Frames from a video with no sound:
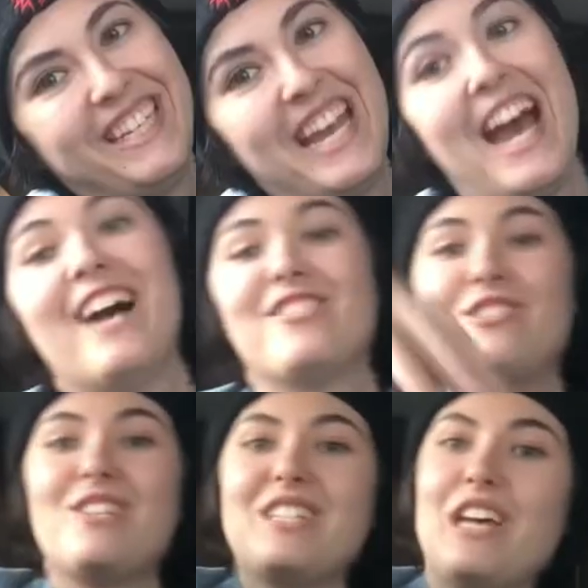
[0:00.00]
As you
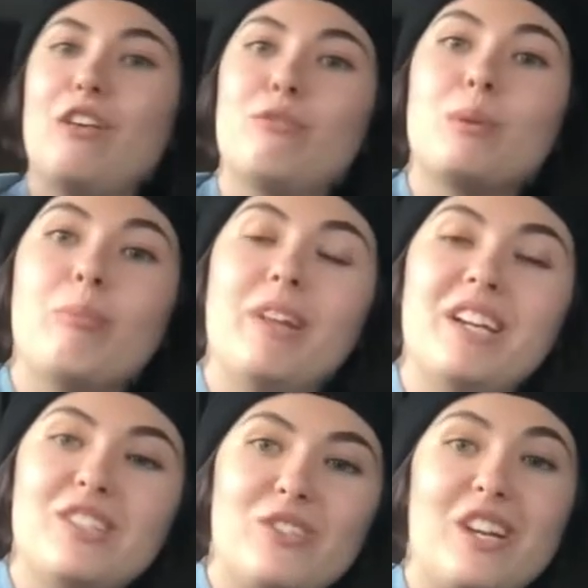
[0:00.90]
can tell from the
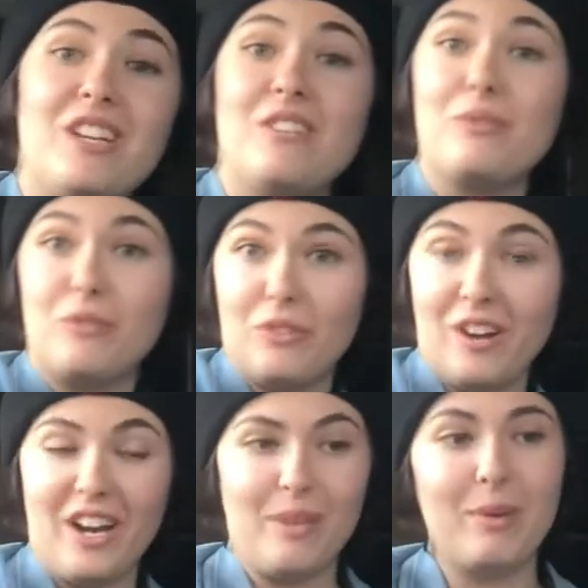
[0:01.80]
plants right here in
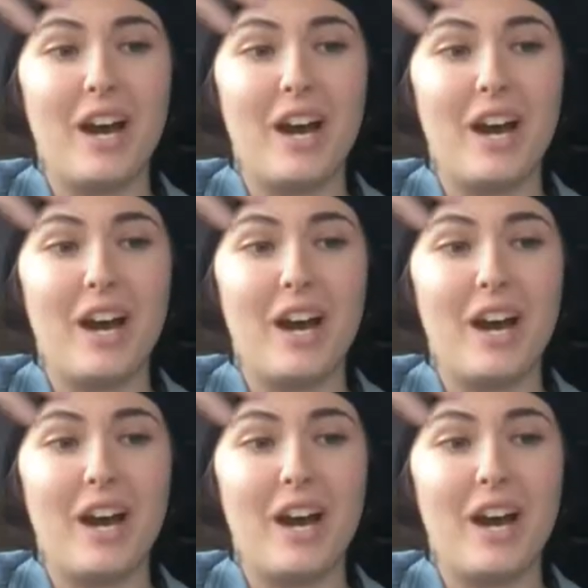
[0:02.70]
frame,